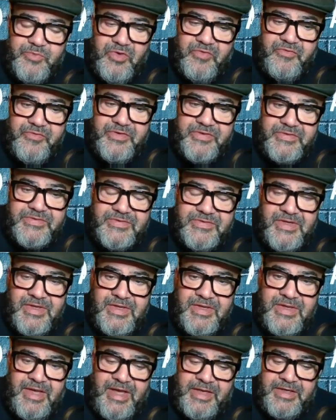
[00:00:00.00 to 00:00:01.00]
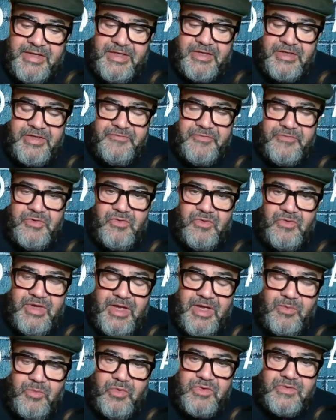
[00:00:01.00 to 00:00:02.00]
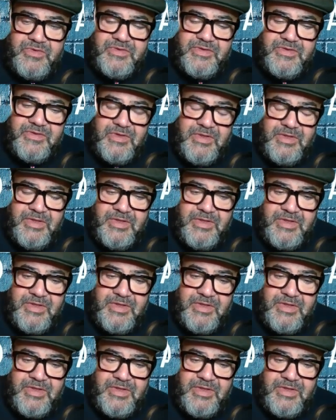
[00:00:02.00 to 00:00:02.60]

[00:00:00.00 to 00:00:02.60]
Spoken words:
profits. And then if you look at what the